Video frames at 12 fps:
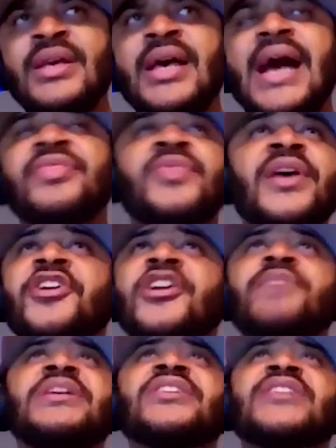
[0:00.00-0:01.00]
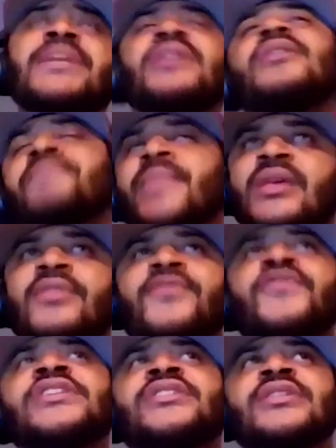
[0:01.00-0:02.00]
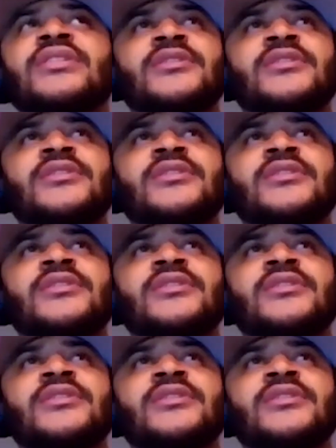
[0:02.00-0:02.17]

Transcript: There could be something, for instance,